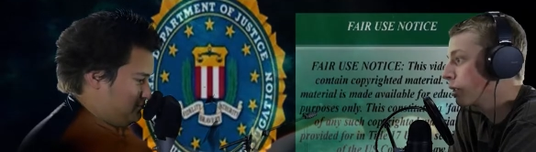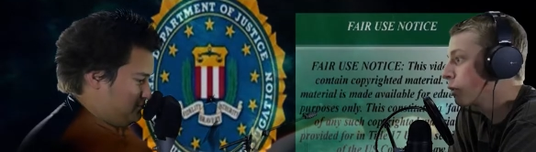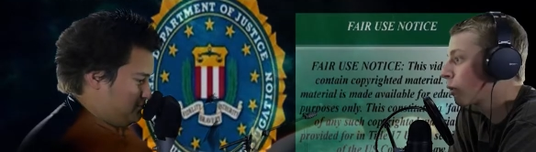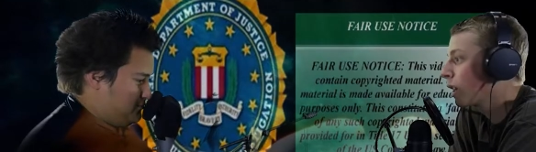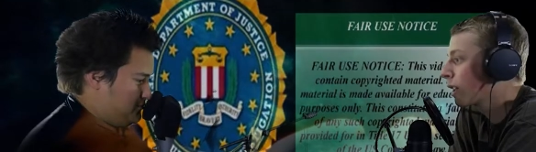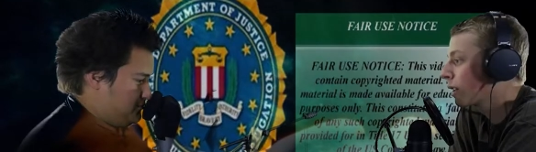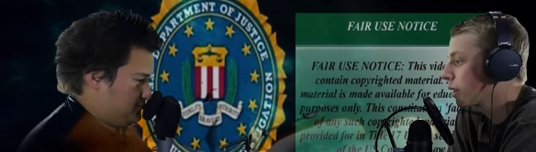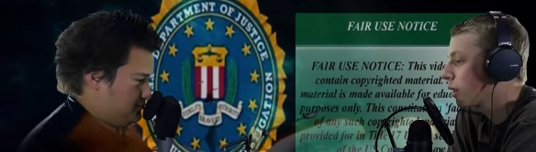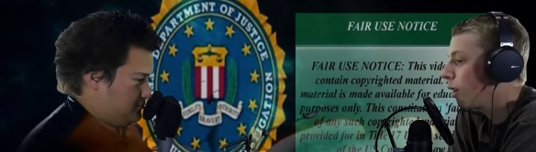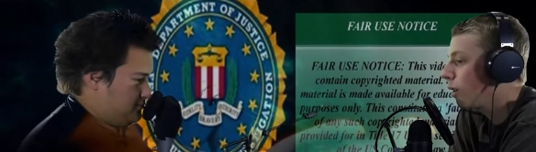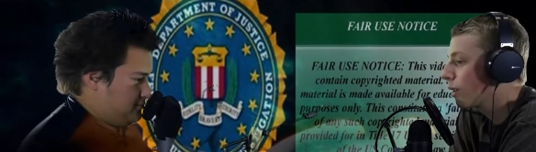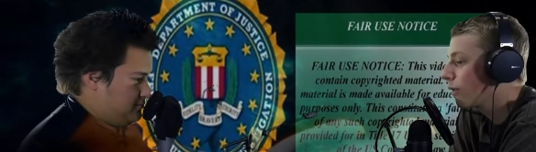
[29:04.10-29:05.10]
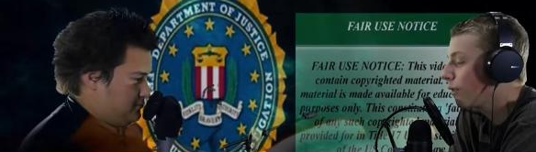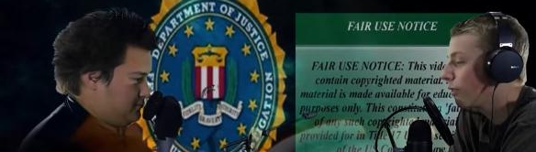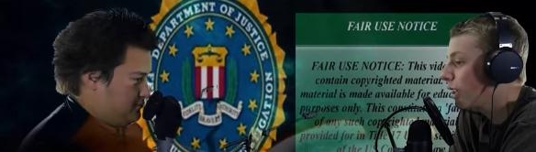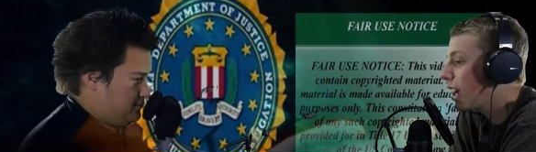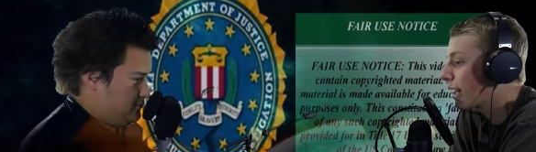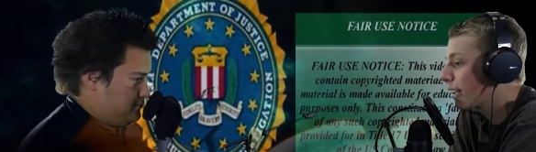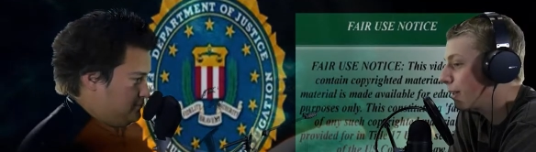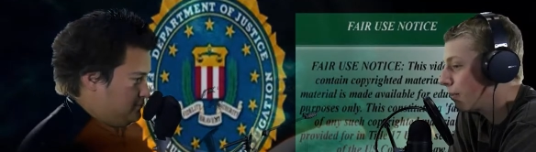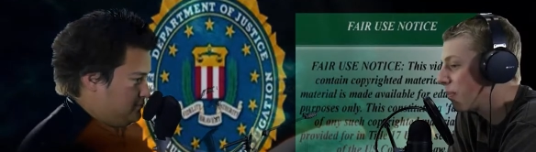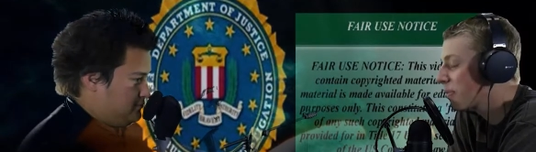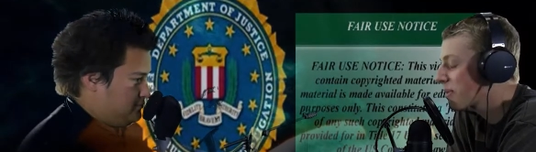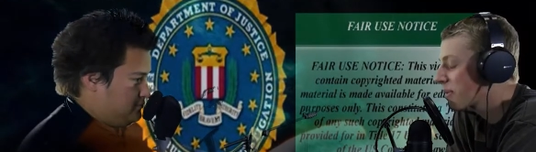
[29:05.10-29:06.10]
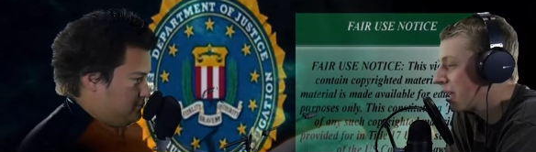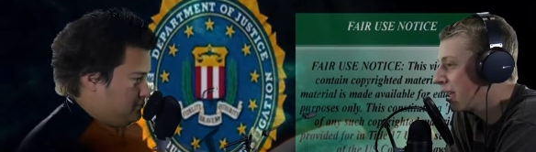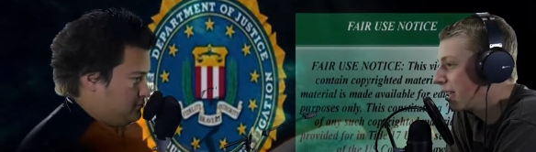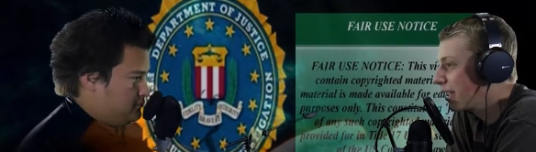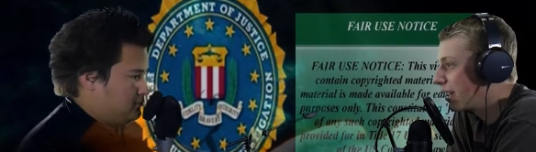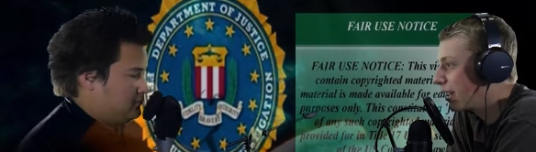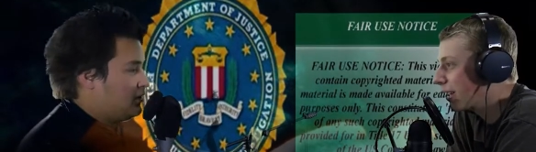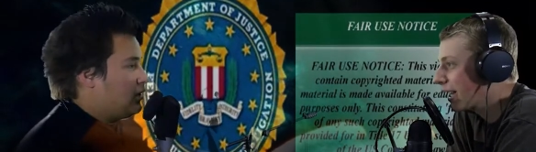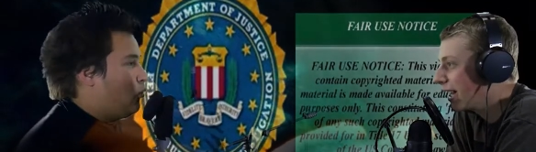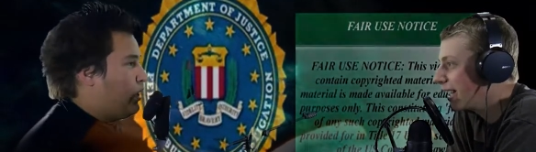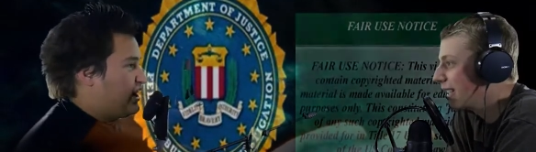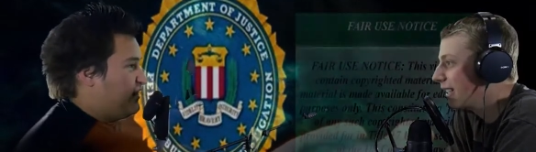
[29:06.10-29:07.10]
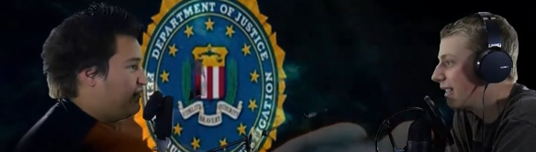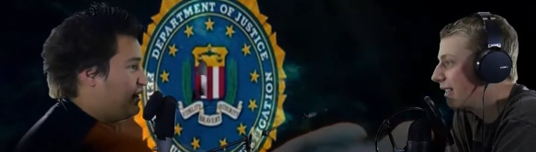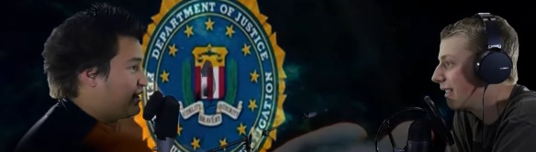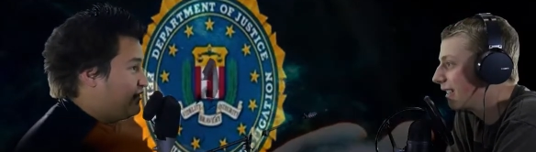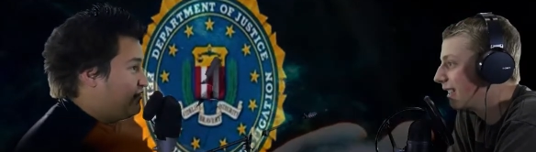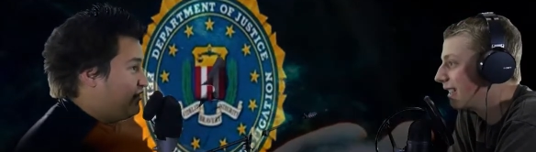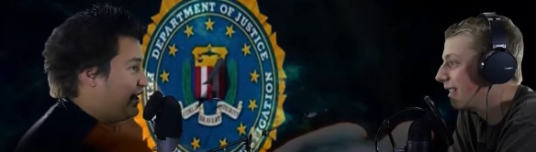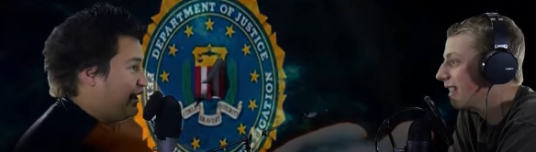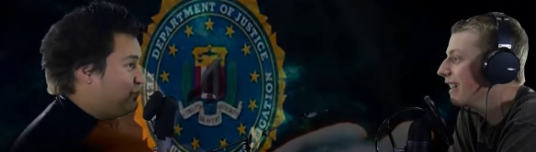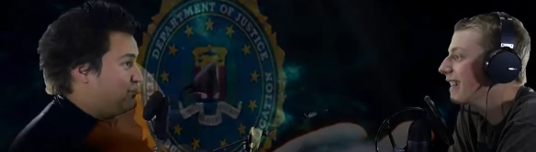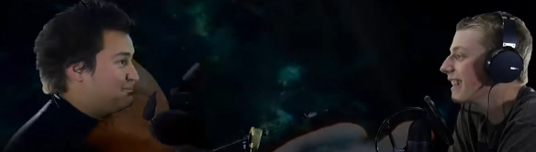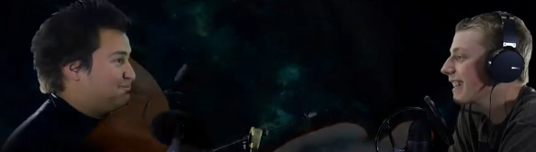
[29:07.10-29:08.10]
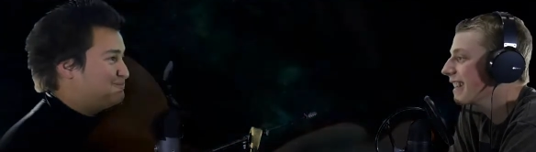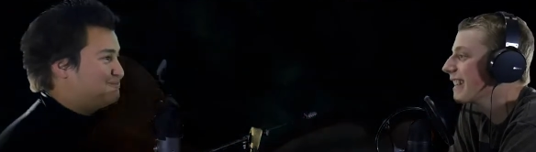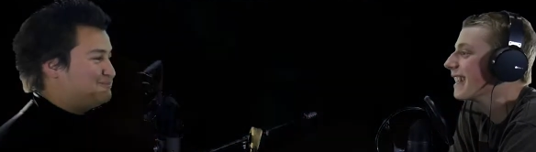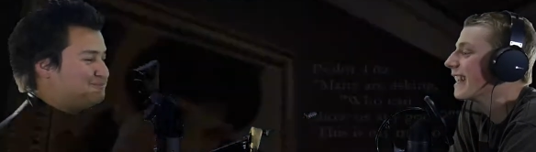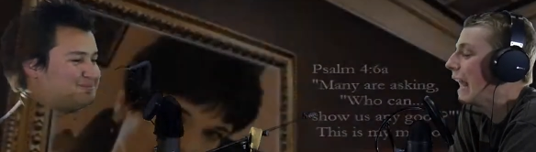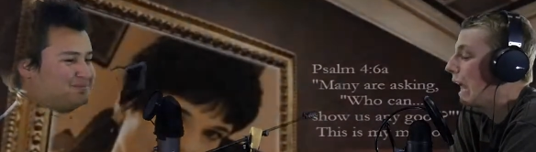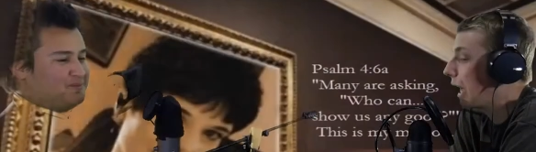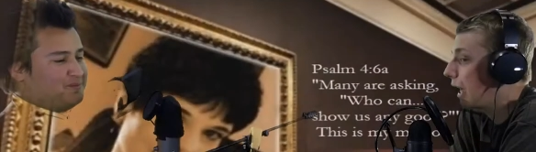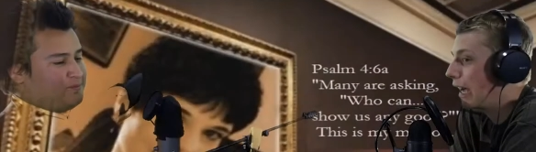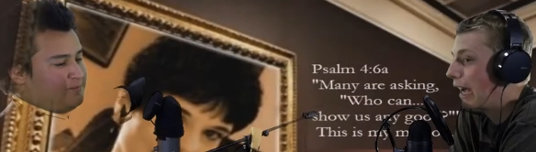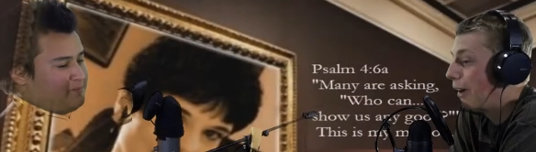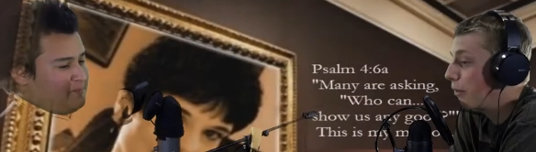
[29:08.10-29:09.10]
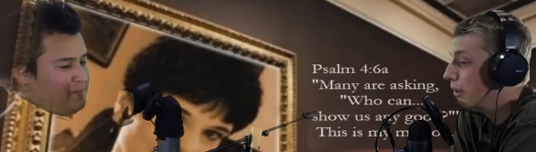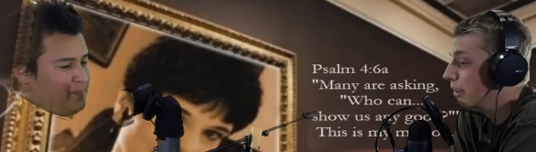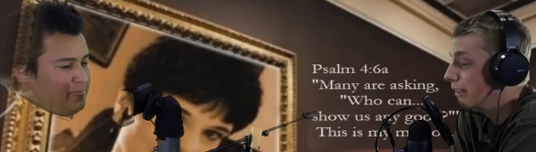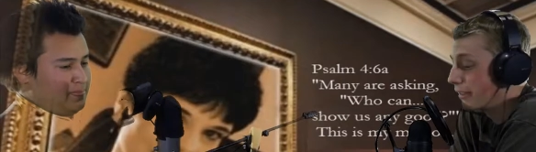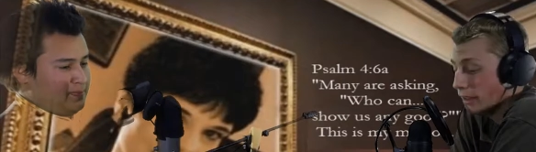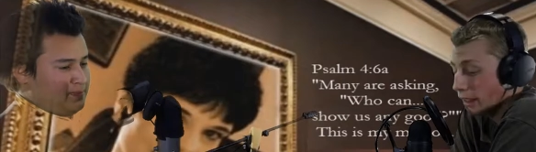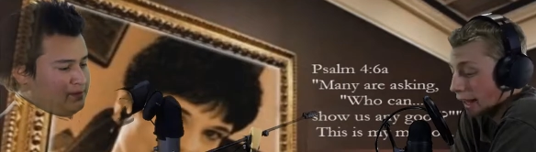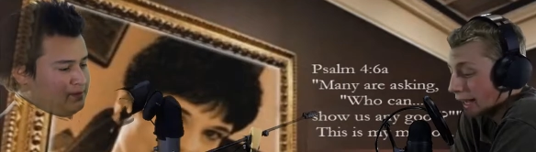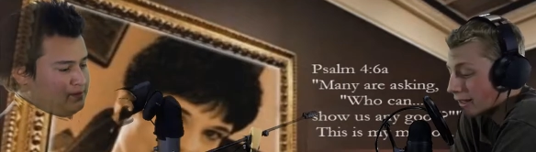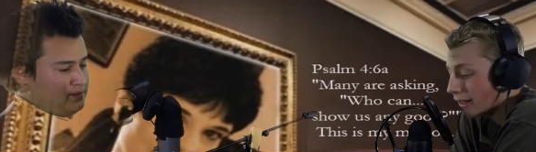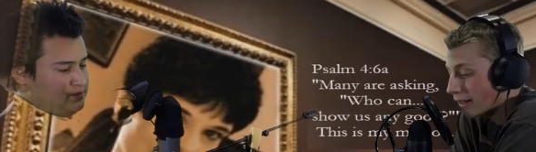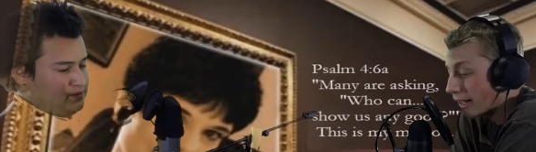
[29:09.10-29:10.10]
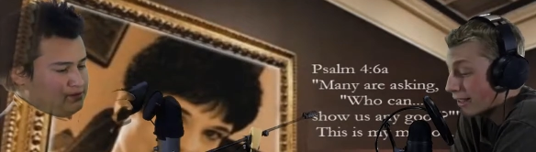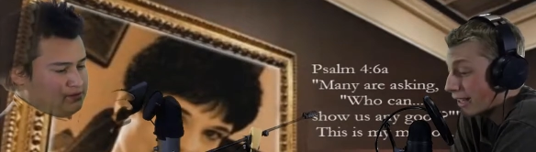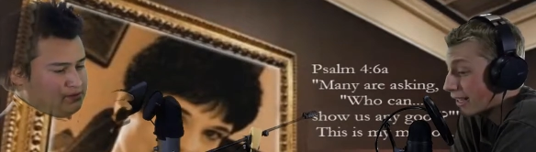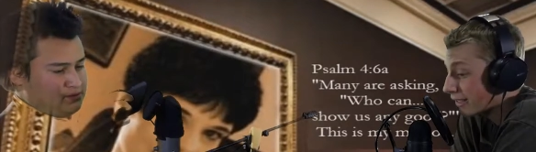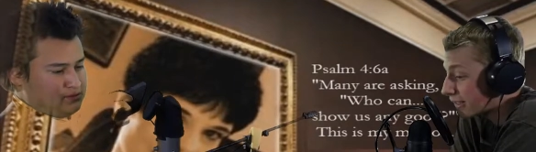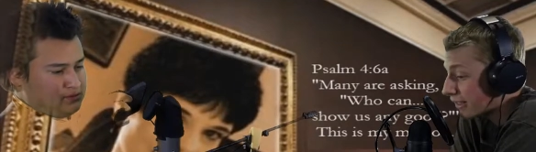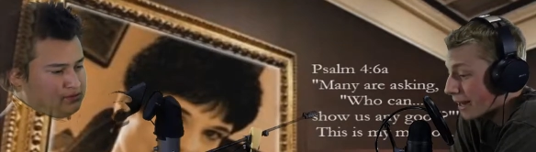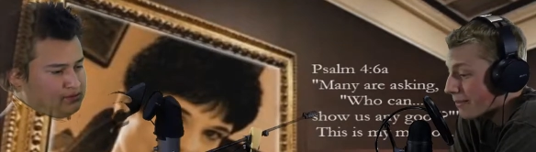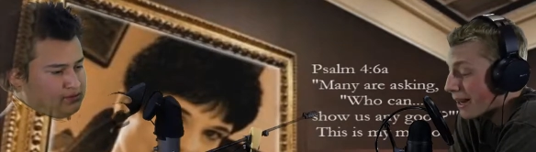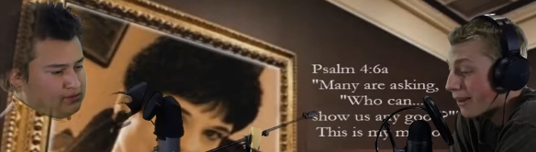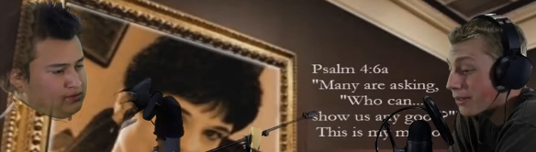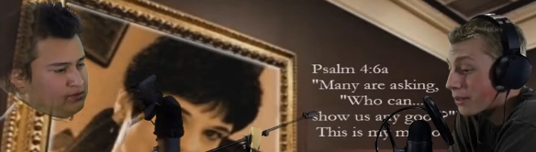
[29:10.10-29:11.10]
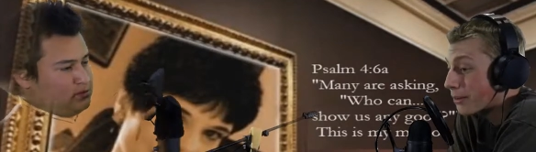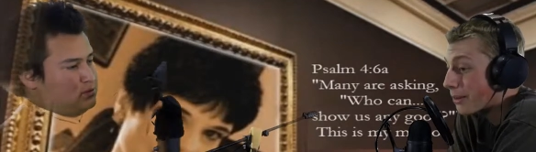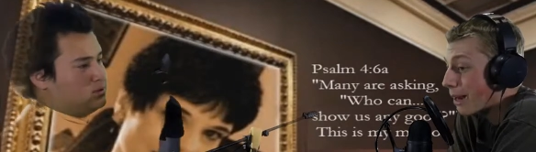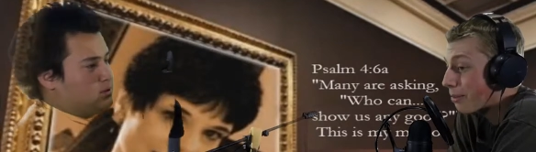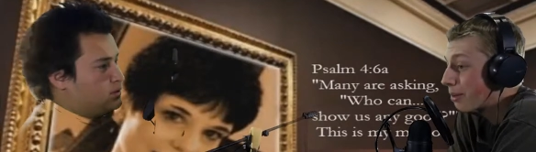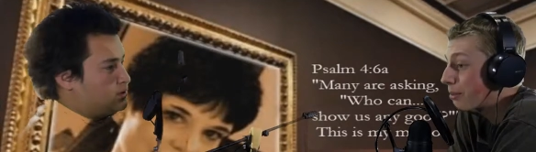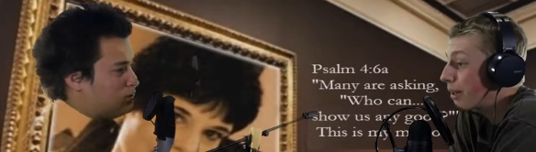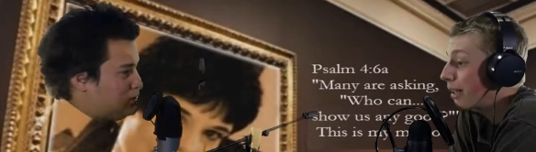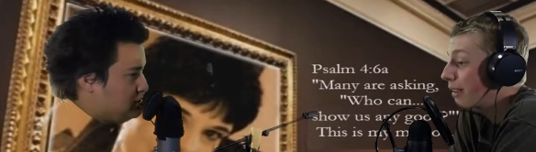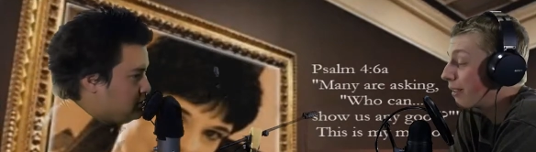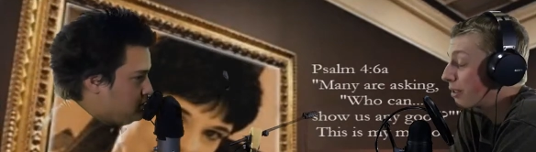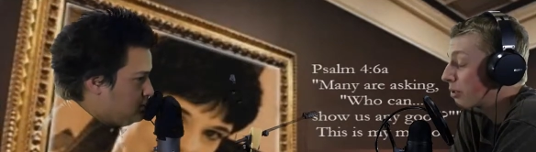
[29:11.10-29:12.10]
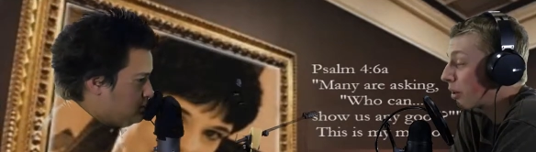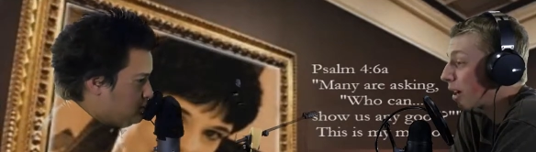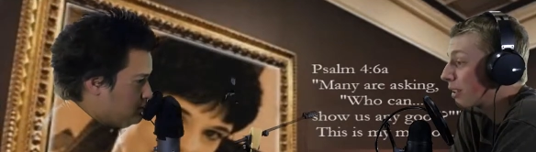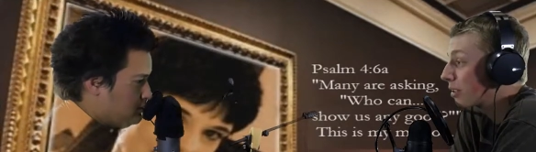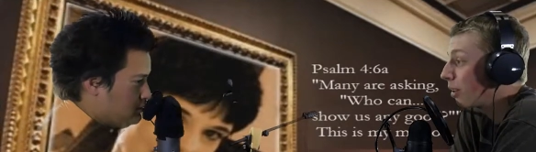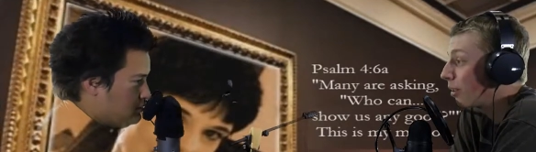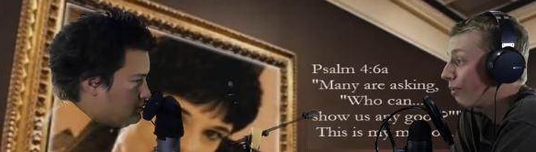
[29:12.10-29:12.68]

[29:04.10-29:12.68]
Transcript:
Speaker 1: drug called Flakka. Okay?
Speaker 2: Waka Flocka Flame.
Speaker 1: I would like to think that it's named after the rapper, but the drug is called